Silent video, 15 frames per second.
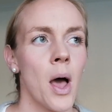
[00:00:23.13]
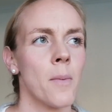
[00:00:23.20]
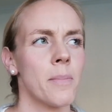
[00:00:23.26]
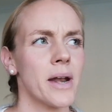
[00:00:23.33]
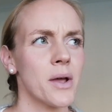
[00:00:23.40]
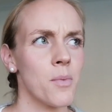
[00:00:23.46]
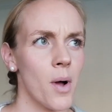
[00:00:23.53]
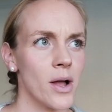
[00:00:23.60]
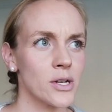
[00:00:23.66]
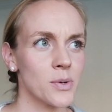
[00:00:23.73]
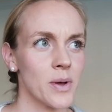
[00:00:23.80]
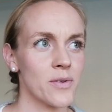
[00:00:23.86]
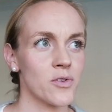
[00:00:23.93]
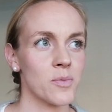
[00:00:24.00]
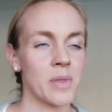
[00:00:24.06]
But I walked
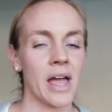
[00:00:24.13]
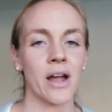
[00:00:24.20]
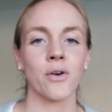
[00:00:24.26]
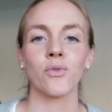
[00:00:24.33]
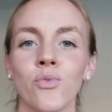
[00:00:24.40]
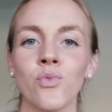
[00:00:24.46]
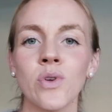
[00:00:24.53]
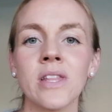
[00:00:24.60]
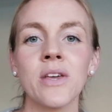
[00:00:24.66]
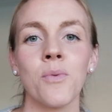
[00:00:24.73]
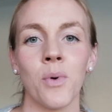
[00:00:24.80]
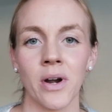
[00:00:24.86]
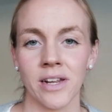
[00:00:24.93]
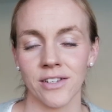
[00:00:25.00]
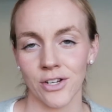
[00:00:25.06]
away from that really
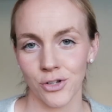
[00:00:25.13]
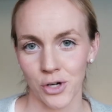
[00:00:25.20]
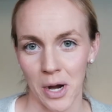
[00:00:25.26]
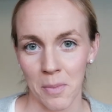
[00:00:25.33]
wanting to try